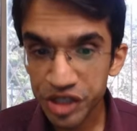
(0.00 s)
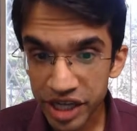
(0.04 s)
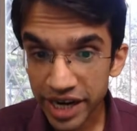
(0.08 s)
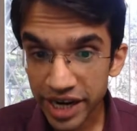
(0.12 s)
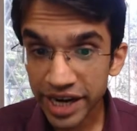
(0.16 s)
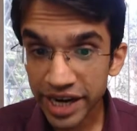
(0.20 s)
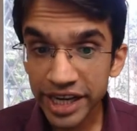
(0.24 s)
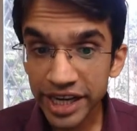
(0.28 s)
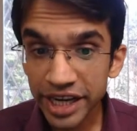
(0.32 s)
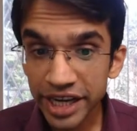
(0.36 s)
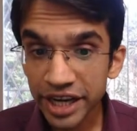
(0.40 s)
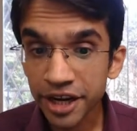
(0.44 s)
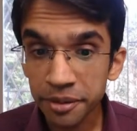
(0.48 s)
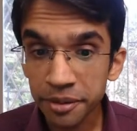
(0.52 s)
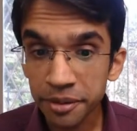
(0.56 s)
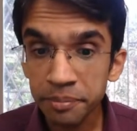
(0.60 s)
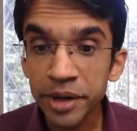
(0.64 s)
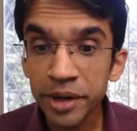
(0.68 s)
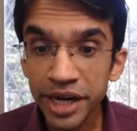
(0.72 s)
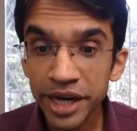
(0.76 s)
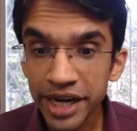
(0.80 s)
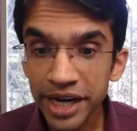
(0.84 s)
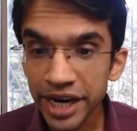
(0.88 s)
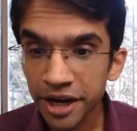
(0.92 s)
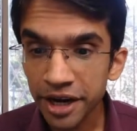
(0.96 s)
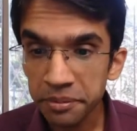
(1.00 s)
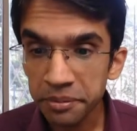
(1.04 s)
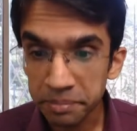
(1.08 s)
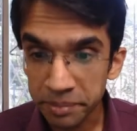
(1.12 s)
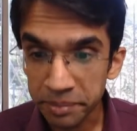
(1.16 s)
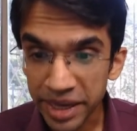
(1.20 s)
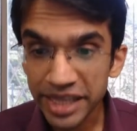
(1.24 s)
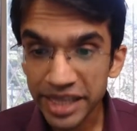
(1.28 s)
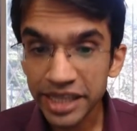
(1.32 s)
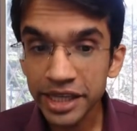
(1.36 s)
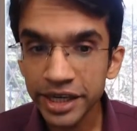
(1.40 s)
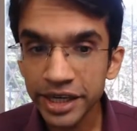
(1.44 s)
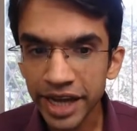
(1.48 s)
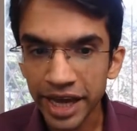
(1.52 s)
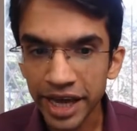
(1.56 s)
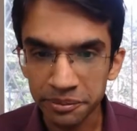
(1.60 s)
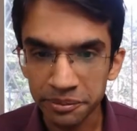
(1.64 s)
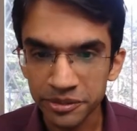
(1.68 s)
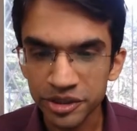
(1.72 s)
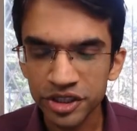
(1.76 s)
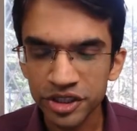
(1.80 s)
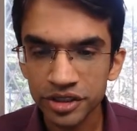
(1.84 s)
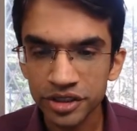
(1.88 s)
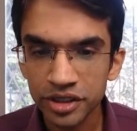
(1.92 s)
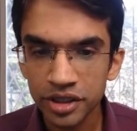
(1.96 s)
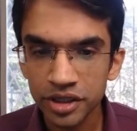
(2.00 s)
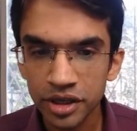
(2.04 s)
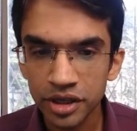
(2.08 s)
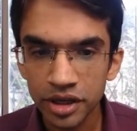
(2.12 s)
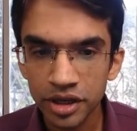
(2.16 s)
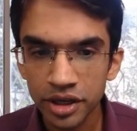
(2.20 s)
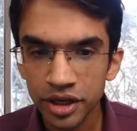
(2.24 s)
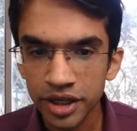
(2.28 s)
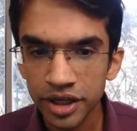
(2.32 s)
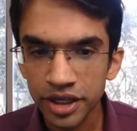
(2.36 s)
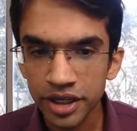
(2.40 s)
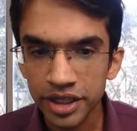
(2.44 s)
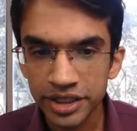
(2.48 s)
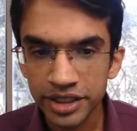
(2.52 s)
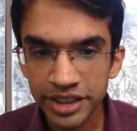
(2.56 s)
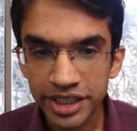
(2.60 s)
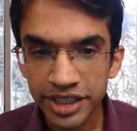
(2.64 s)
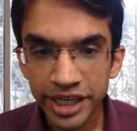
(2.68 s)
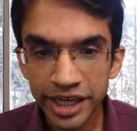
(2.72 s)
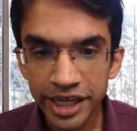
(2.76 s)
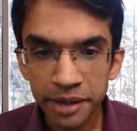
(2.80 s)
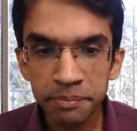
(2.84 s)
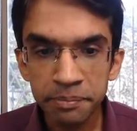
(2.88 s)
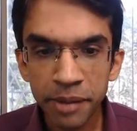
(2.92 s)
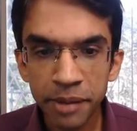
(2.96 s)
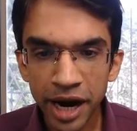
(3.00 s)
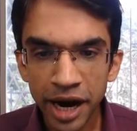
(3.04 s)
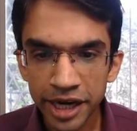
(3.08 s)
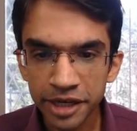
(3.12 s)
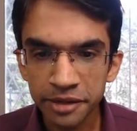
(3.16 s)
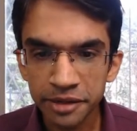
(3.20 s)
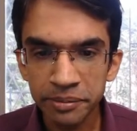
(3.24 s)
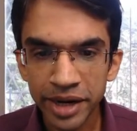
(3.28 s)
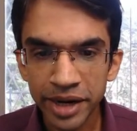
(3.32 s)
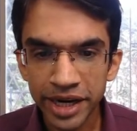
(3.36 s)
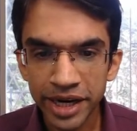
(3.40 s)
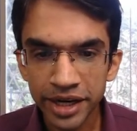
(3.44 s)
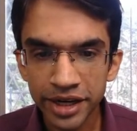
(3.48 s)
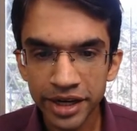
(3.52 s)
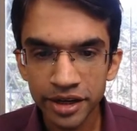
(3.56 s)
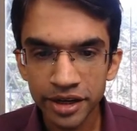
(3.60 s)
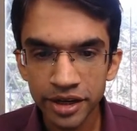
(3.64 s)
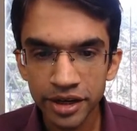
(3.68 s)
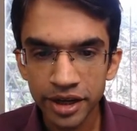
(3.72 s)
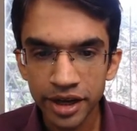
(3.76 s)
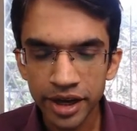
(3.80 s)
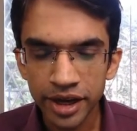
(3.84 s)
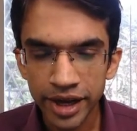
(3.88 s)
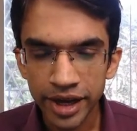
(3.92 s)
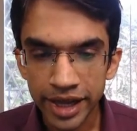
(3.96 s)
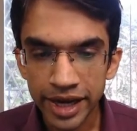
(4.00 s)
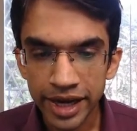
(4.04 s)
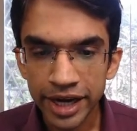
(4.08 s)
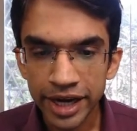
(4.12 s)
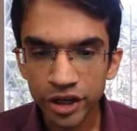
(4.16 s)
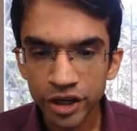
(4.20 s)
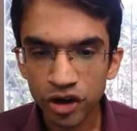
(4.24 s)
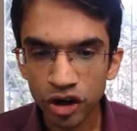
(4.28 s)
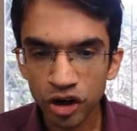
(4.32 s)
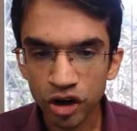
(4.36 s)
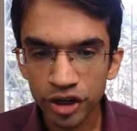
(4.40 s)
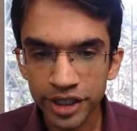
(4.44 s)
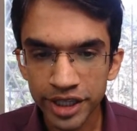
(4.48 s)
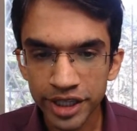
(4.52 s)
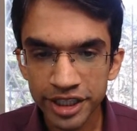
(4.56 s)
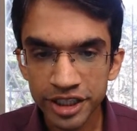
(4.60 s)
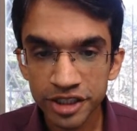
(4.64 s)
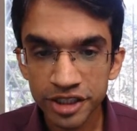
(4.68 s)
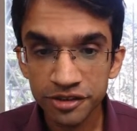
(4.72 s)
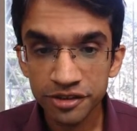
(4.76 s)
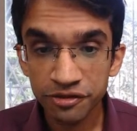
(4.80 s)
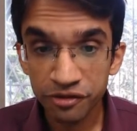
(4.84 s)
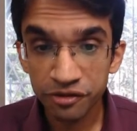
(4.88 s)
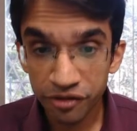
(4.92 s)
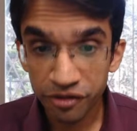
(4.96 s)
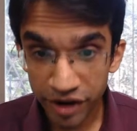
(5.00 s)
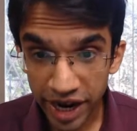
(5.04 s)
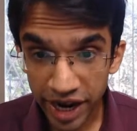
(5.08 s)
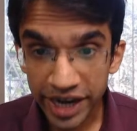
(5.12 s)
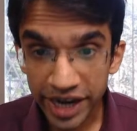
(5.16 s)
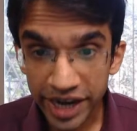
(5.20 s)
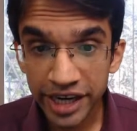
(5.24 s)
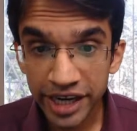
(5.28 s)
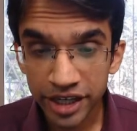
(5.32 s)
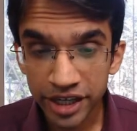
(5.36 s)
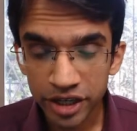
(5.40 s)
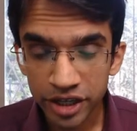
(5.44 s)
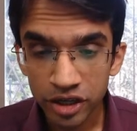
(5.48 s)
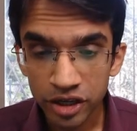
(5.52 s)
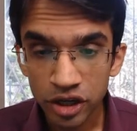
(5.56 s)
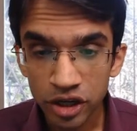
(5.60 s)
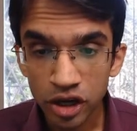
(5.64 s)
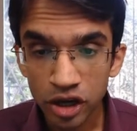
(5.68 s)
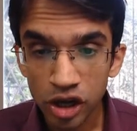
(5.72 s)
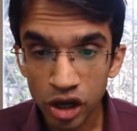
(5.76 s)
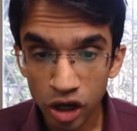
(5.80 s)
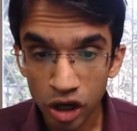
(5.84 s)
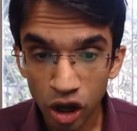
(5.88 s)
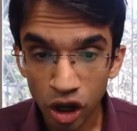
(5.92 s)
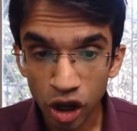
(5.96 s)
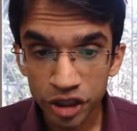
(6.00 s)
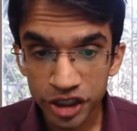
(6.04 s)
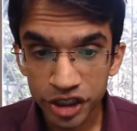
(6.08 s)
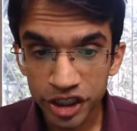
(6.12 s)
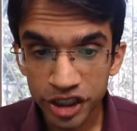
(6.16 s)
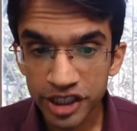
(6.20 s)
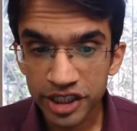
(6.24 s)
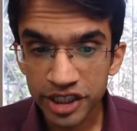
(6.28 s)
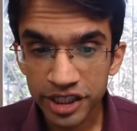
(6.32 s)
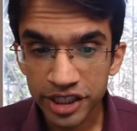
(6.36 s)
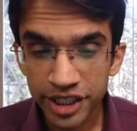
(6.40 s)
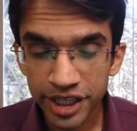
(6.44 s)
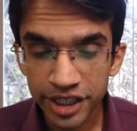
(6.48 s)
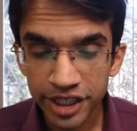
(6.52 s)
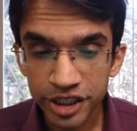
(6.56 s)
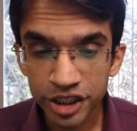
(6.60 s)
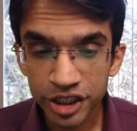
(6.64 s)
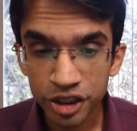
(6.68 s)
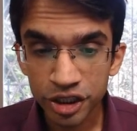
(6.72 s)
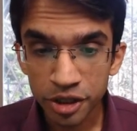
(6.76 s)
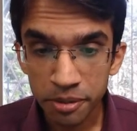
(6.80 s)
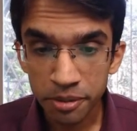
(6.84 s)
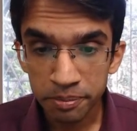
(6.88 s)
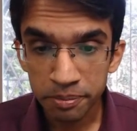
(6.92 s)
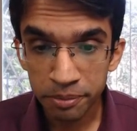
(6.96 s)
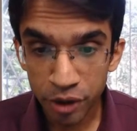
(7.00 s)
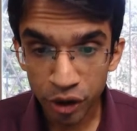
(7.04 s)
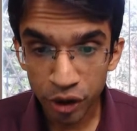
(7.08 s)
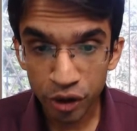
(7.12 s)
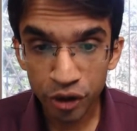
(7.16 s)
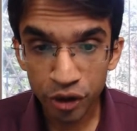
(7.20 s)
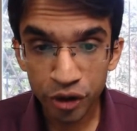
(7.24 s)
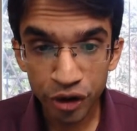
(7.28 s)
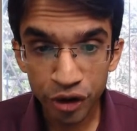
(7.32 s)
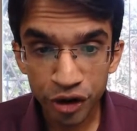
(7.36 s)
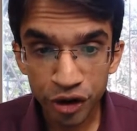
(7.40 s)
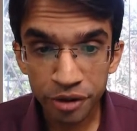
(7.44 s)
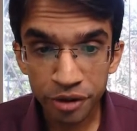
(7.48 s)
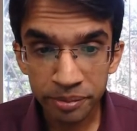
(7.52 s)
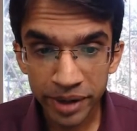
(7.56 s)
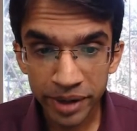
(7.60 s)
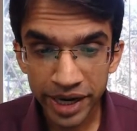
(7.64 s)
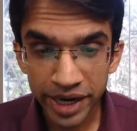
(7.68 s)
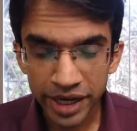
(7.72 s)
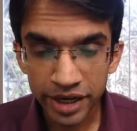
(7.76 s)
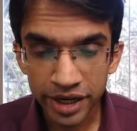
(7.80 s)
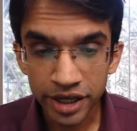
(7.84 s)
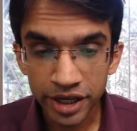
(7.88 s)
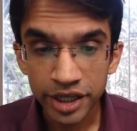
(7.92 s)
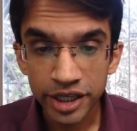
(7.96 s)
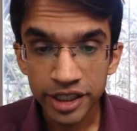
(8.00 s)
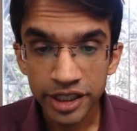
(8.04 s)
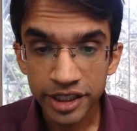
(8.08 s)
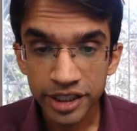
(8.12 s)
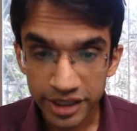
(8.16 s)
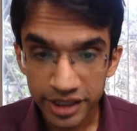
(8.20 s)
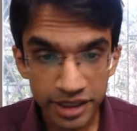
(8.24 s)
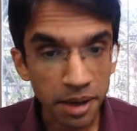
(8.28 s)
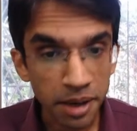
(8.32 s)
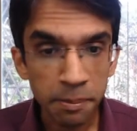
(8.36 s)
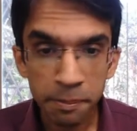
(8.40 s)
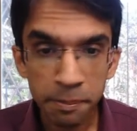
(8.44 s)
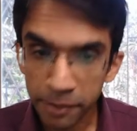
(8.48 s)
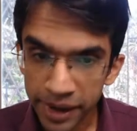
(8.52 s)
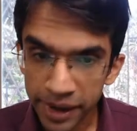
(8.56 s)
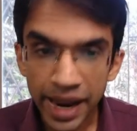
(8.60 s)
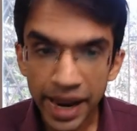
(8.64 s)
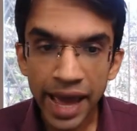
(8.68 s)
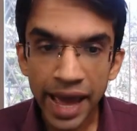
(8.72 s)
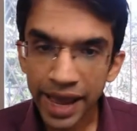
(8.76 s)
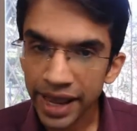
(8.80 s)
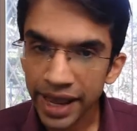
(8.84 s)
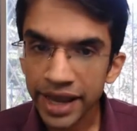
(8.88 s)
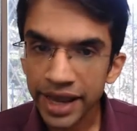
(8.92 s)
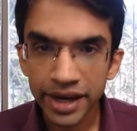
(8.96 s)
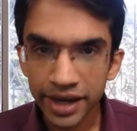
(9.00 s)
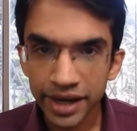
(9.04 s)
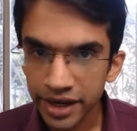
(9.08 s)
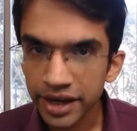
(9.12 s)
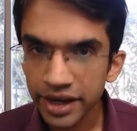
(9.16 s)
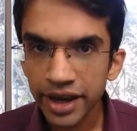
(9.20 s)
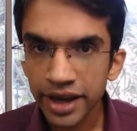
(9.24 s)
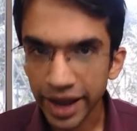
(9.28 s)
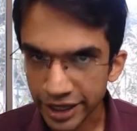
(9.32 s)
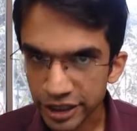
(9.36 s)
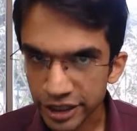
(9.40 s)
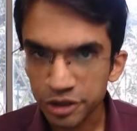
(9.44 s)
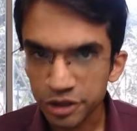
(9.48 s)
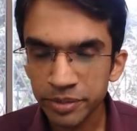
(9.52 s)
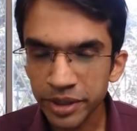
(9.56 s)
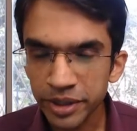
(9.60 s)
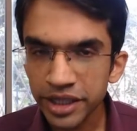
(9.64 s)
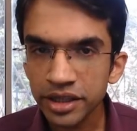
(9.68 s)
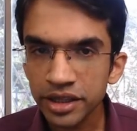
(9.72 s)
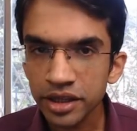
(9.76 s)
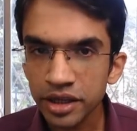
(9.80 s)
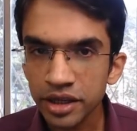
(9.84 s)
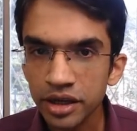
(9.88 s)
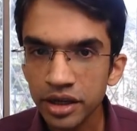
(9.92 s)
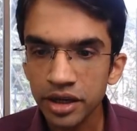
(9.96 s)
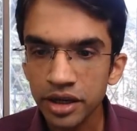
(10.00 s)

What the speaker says: are getting repeated many times. See, department, electronics, freight, logistics, procurement, supply has been